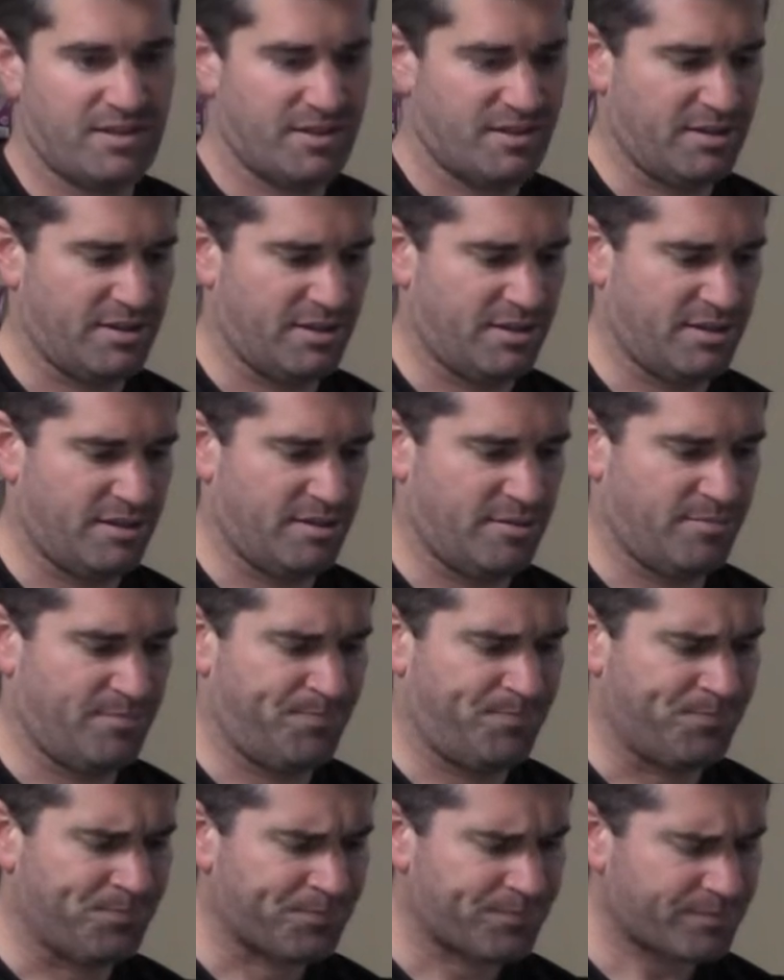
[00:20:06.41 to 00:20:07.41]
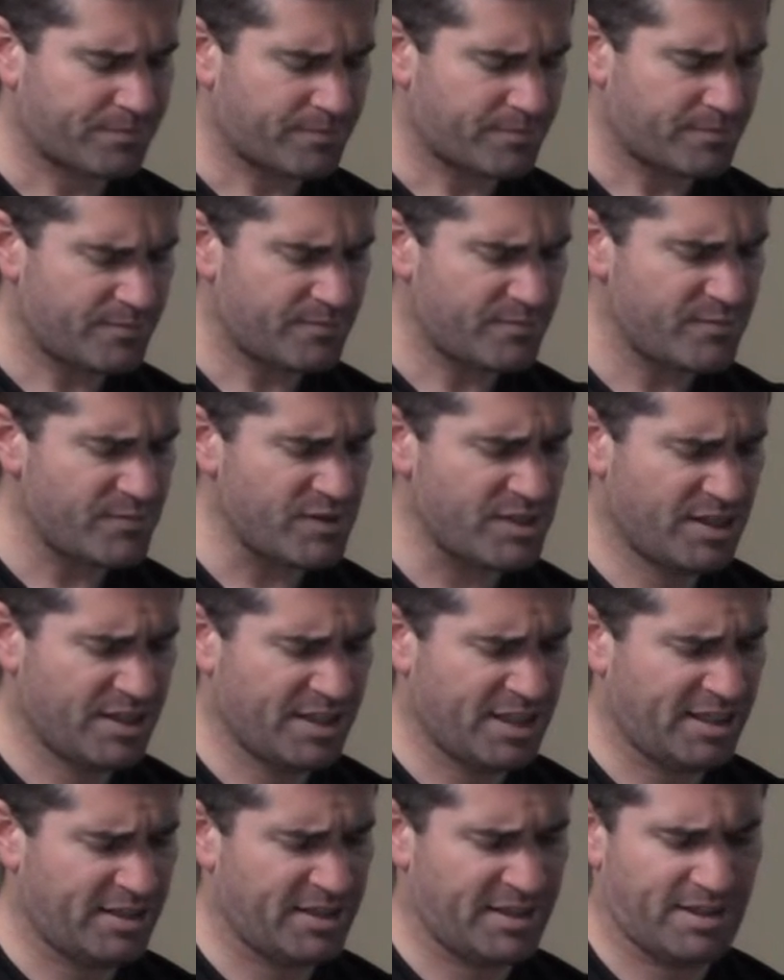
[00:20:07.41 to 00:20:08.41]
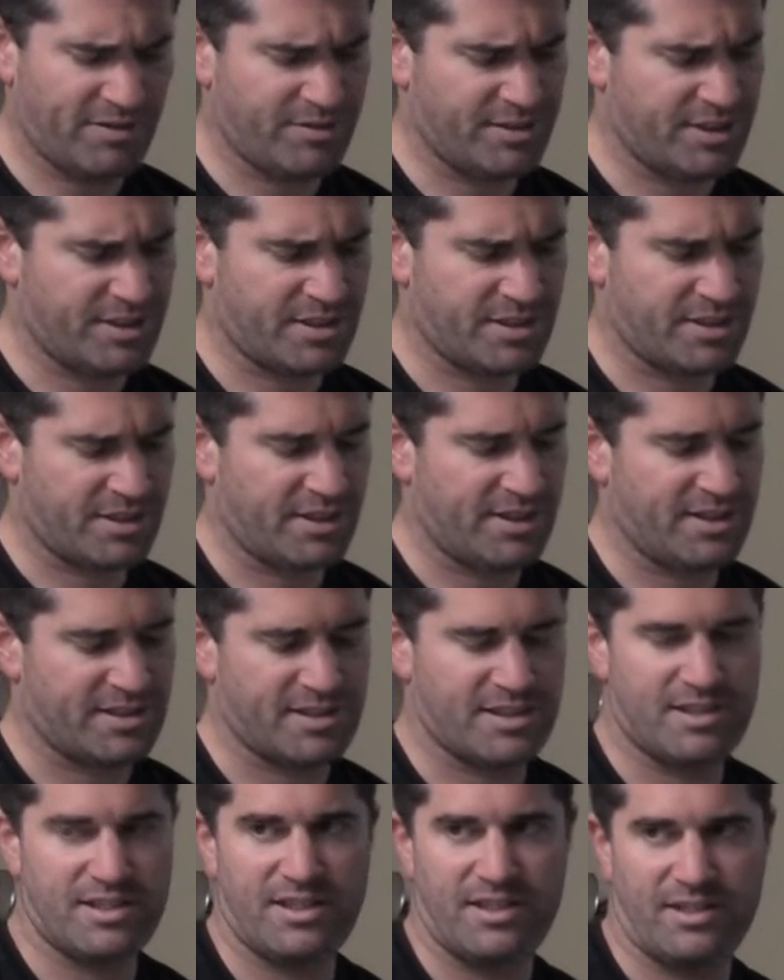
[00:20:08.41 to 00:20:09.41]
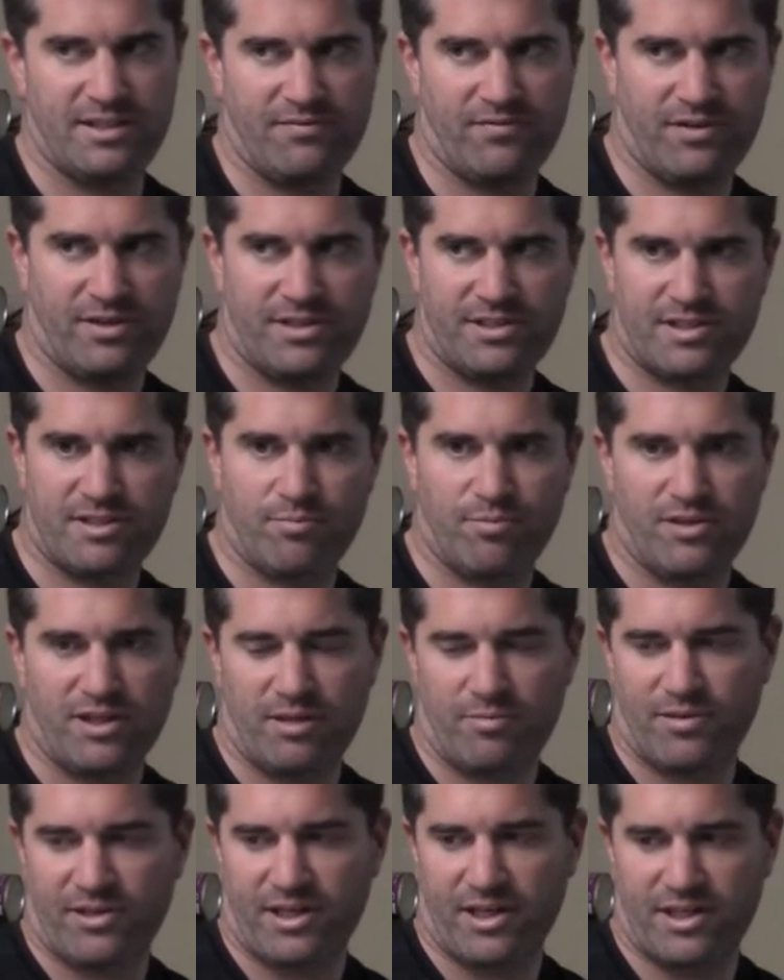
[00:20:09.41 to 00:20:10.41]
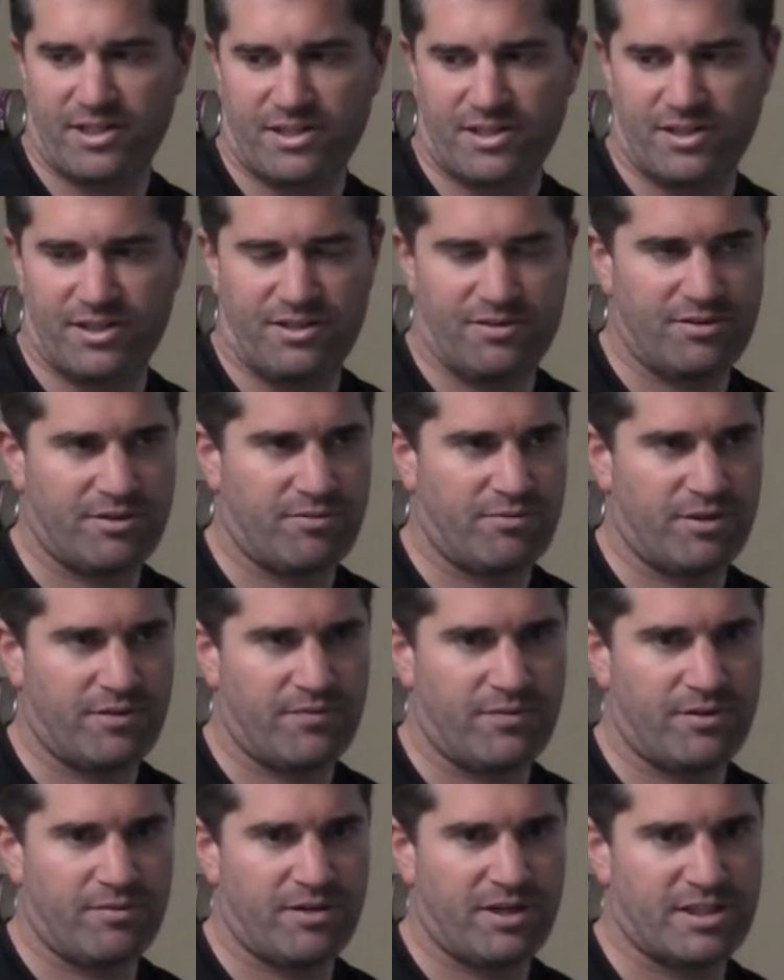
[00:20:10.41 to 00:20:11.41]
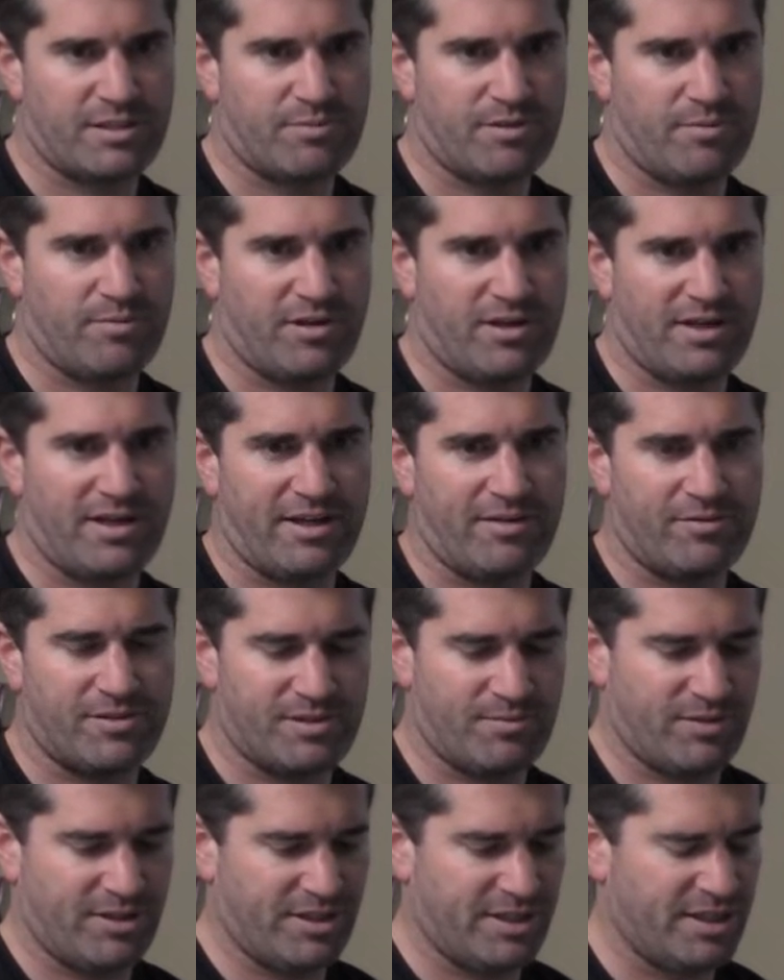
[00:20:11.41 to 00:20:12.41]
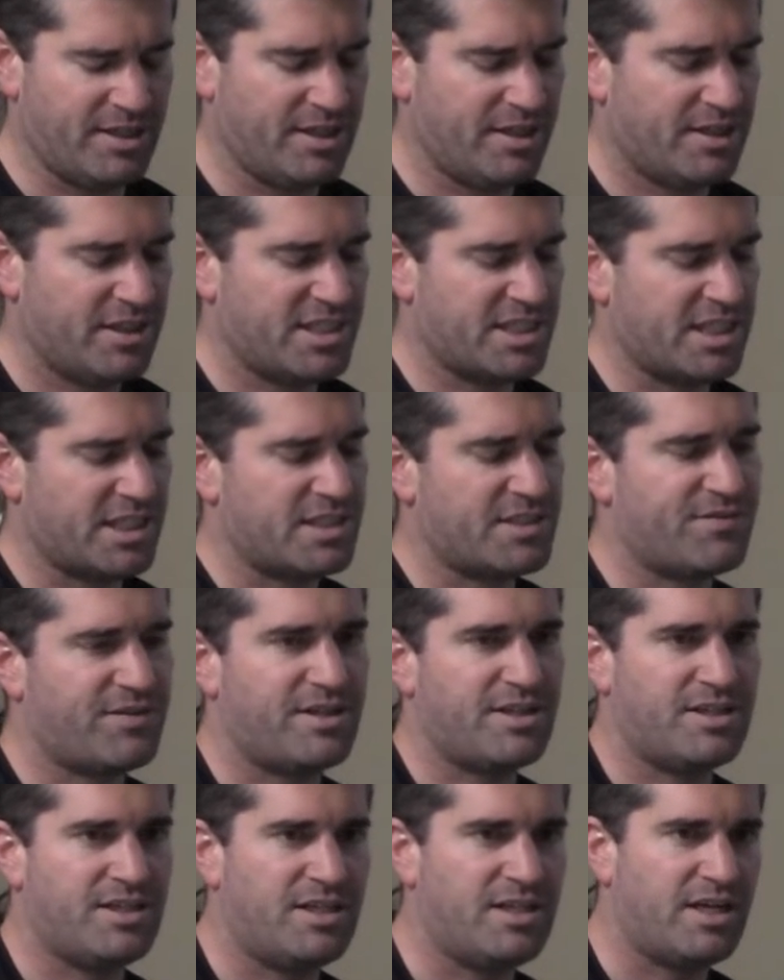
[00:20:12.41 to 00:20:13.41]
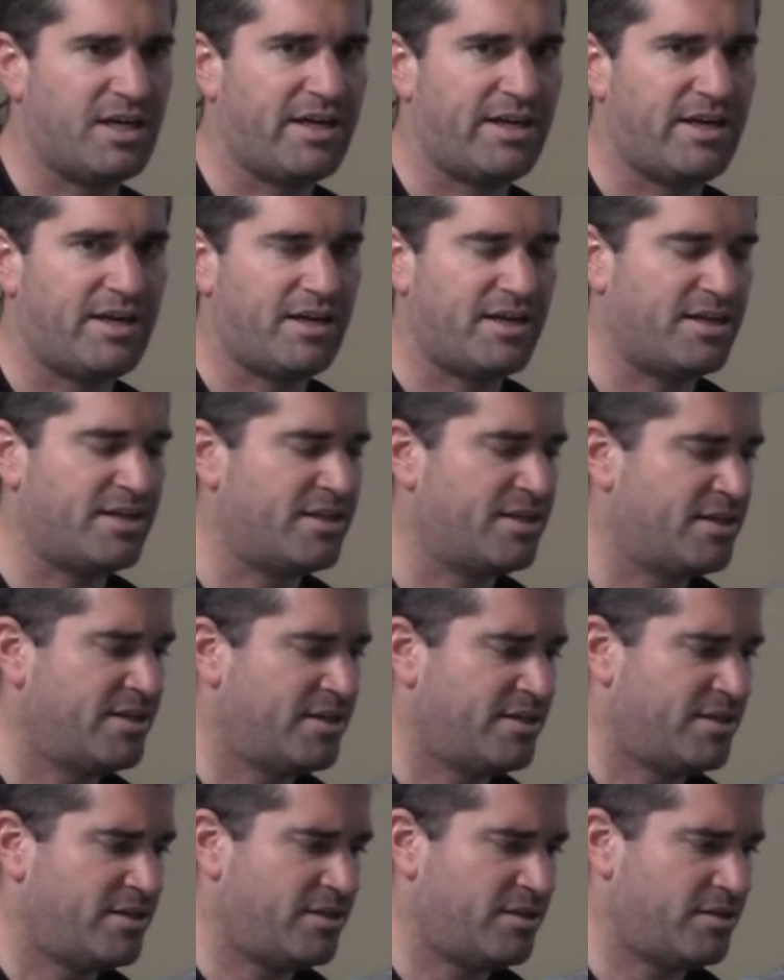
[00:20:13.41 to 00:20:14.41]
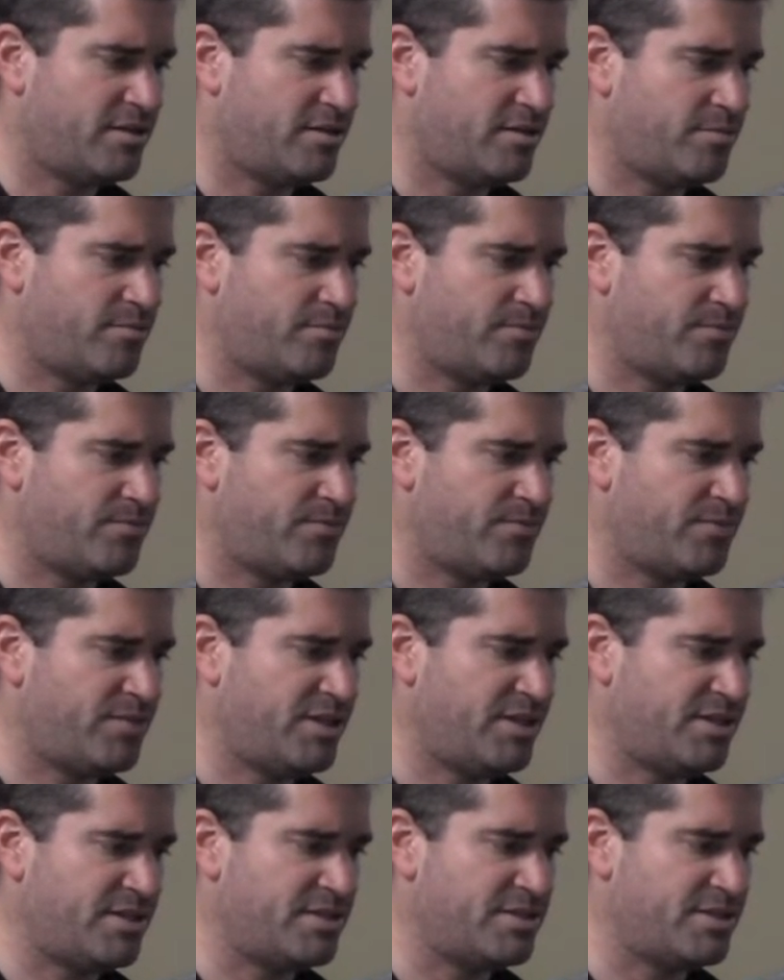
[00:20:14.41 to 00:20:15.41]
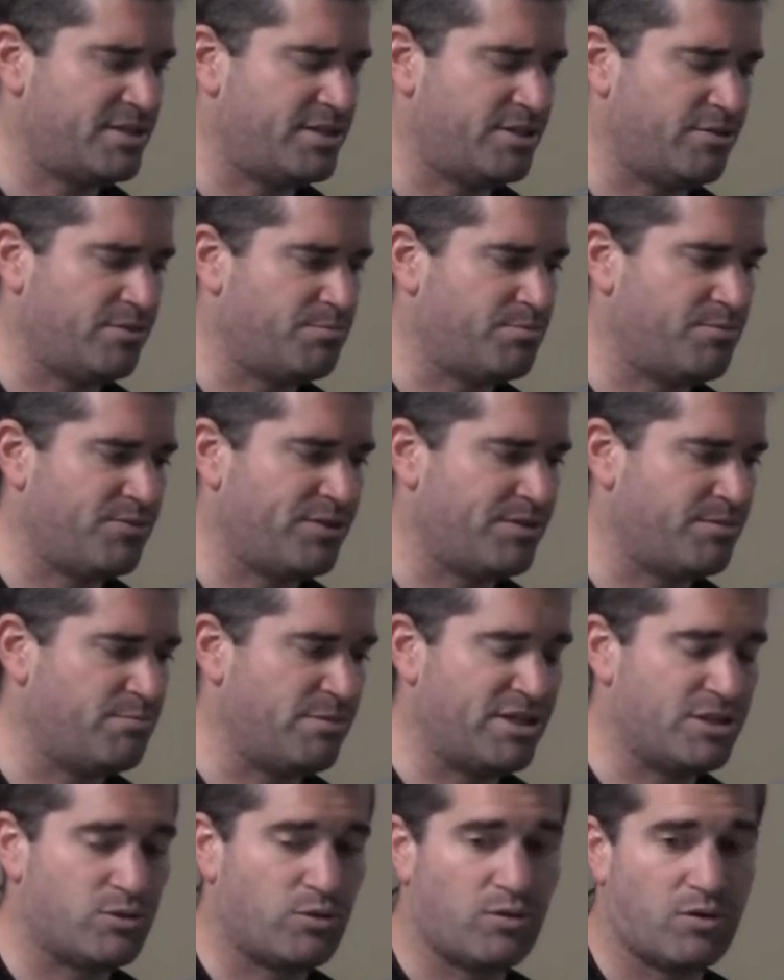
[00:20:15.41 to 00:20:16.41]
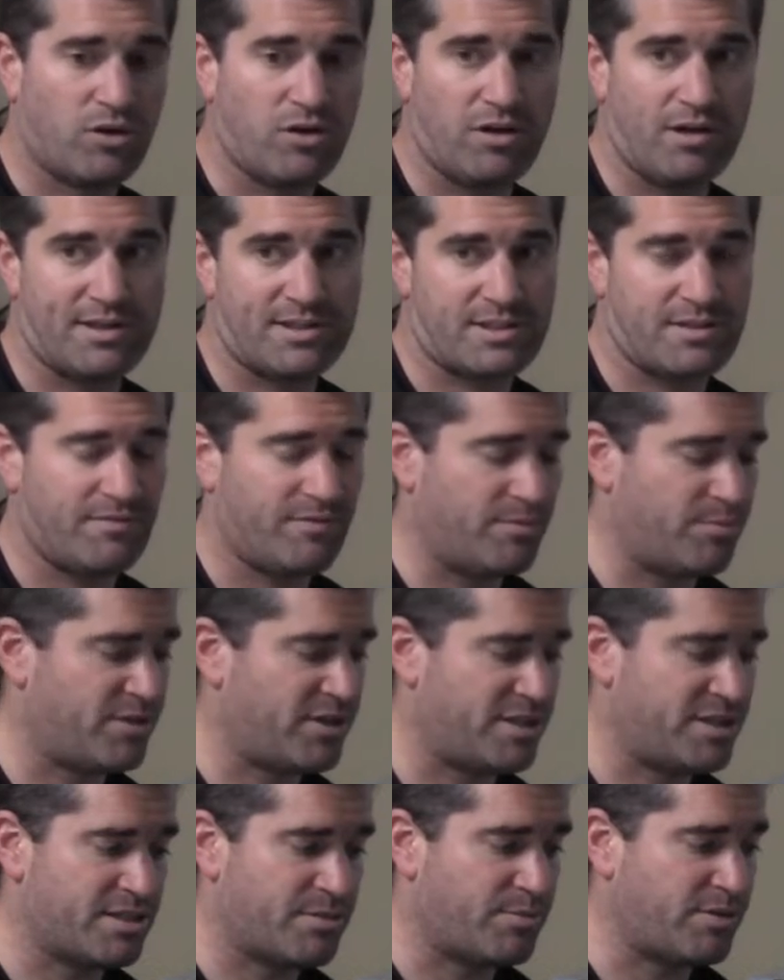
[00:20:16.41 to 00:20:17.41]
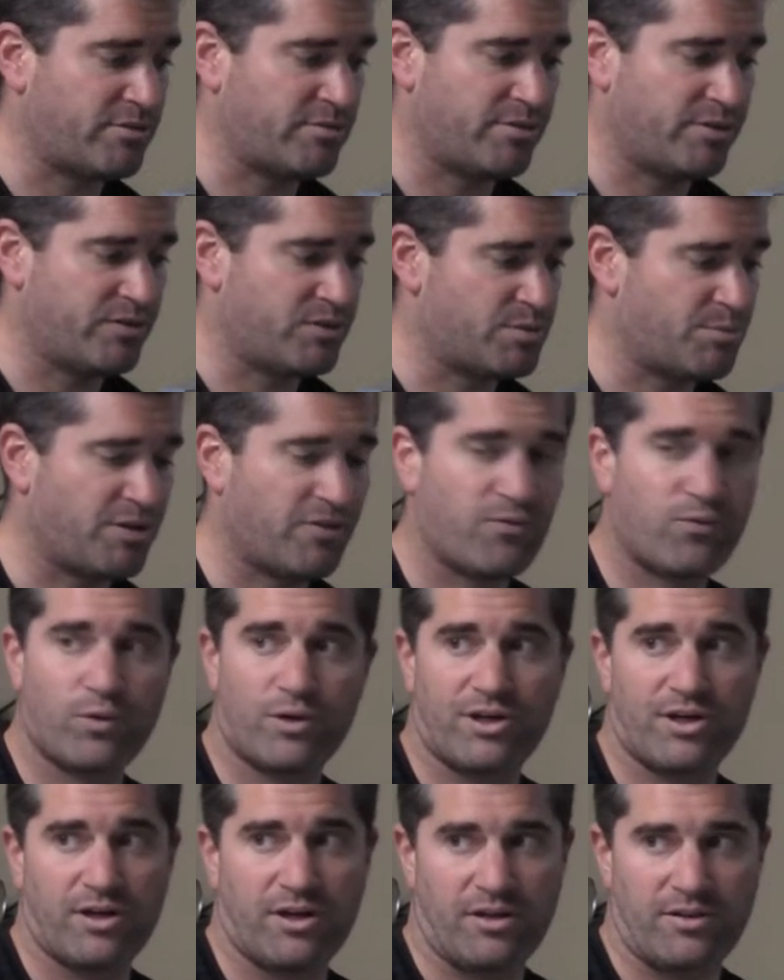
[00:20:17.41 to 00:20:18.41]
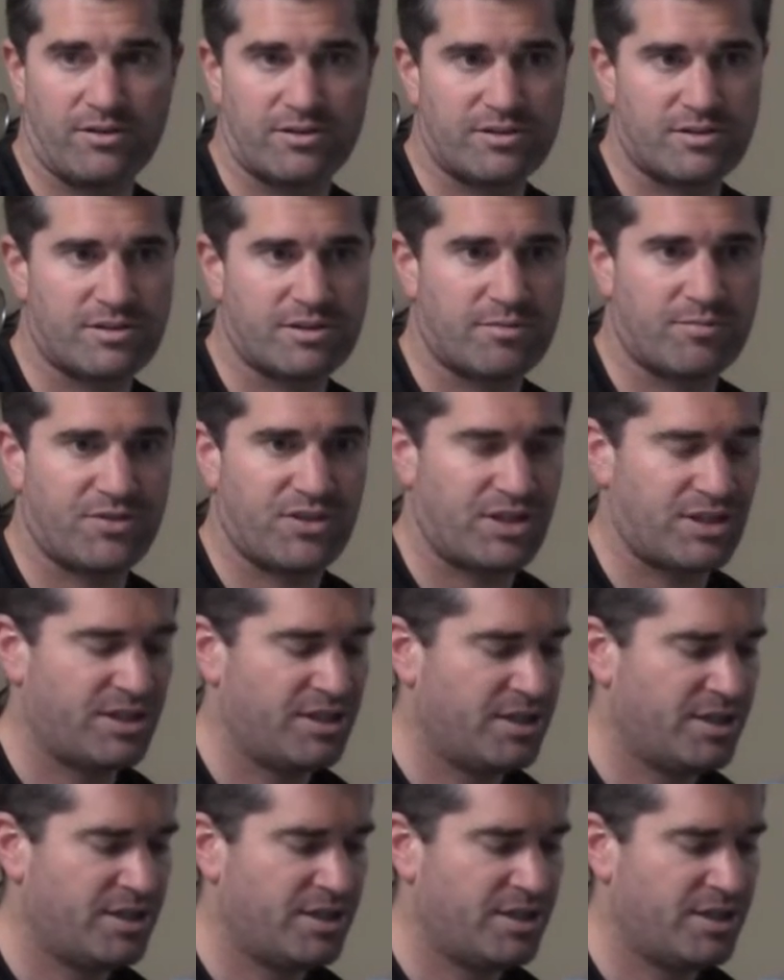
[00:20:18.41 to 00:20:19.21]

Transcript: Um, and that, that was just a, it's a neat, very simple application that you can run for the Raspberry Pi. It was one that satisfied a need I had, um, and you know the, my total cost of the project probably was about forty dollars or something.